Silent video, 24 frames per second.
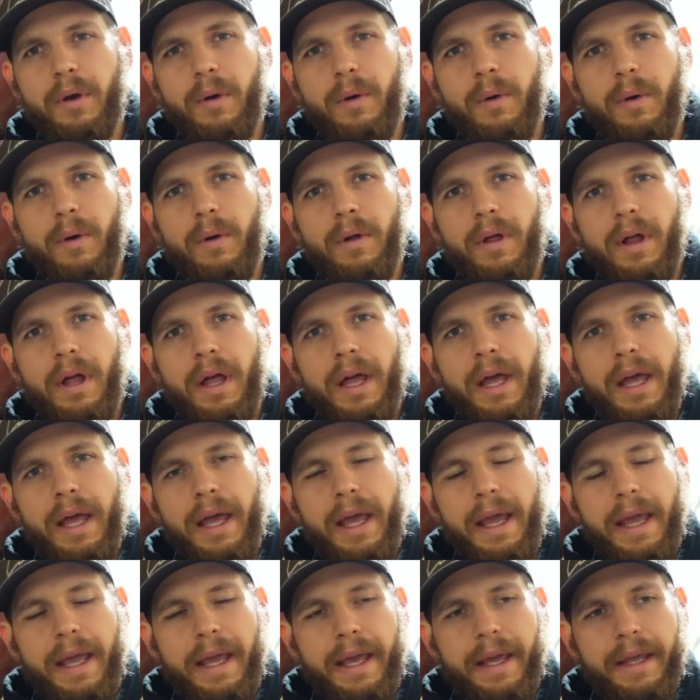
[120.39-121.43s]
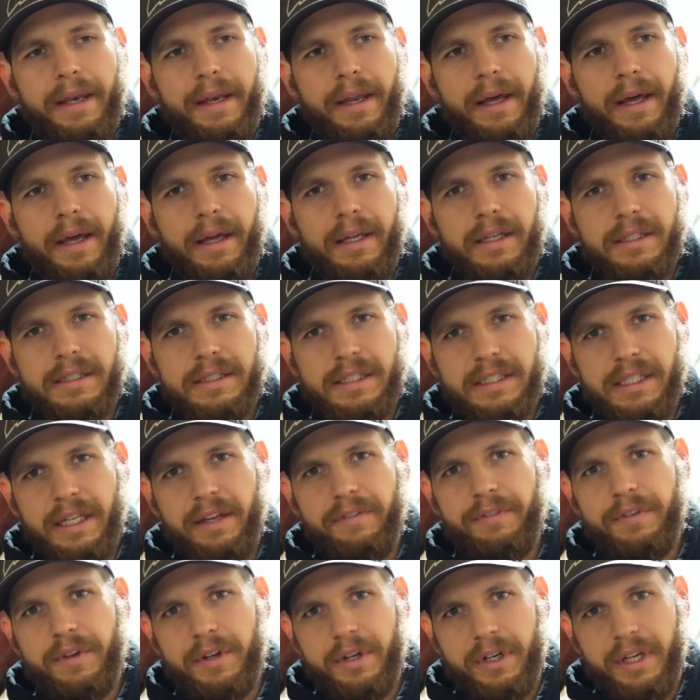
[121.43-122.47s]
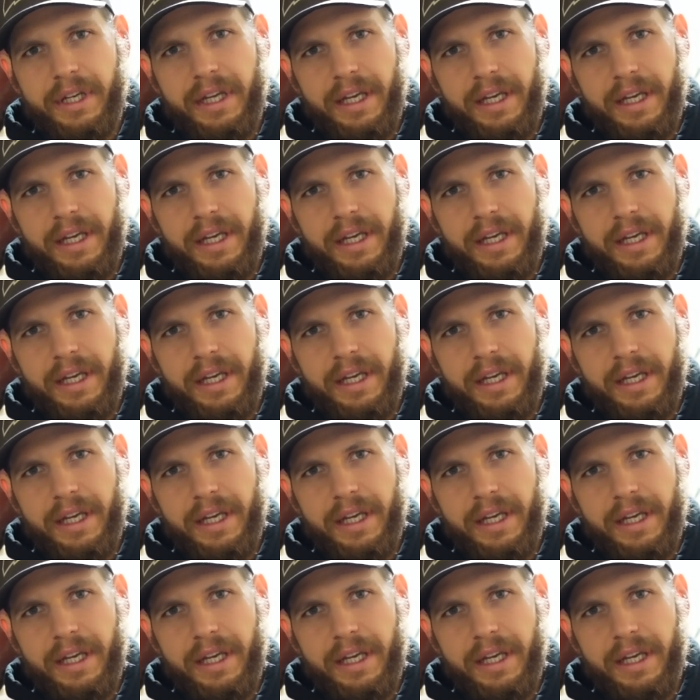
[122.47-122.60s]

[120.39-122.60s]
hole and see if you're